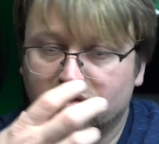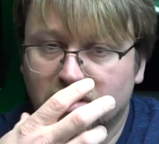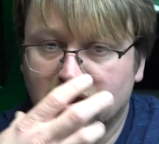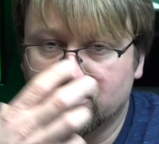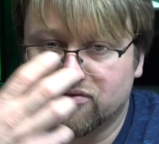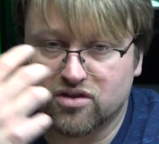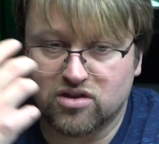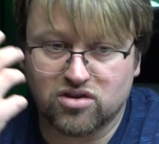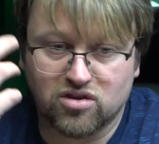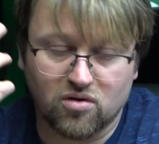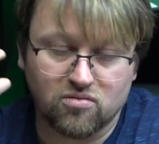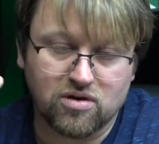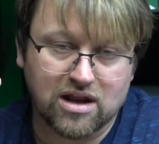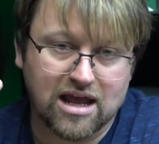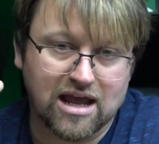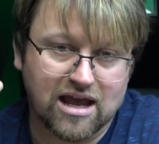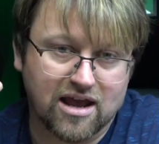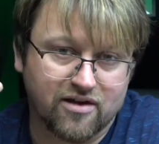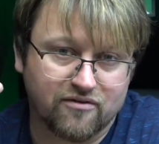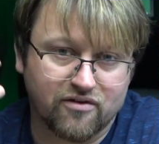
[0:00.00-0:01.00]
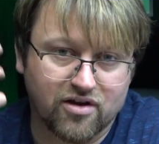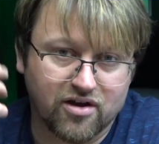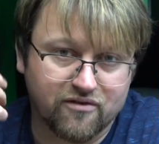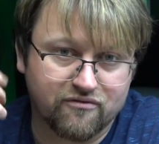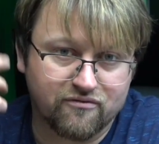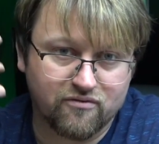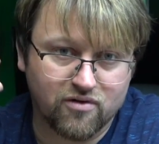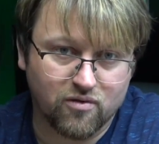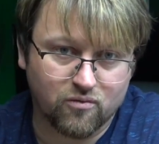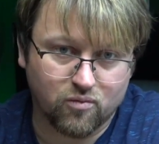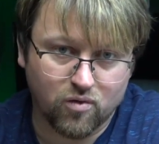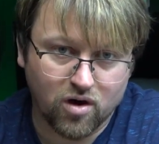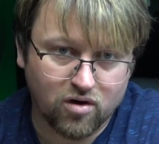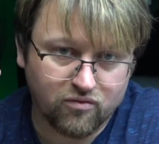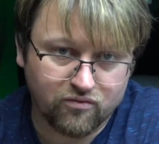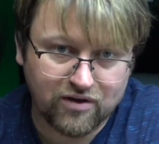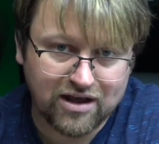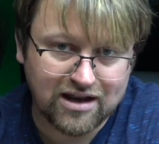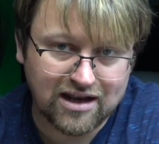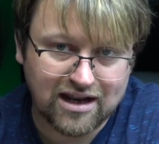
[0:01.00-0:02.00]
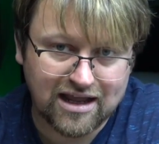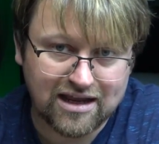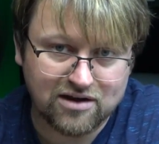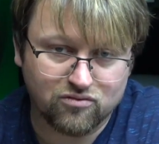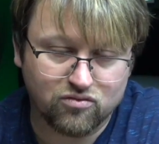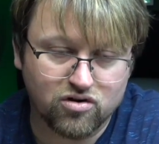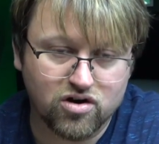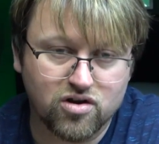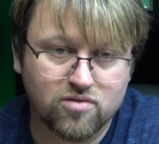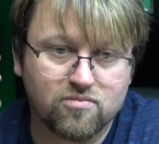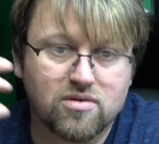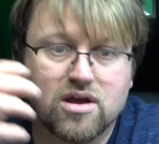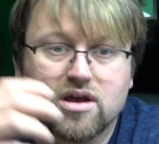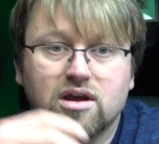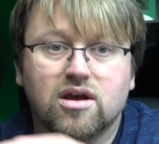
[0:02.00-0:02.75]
if you don't have a well ventilated room,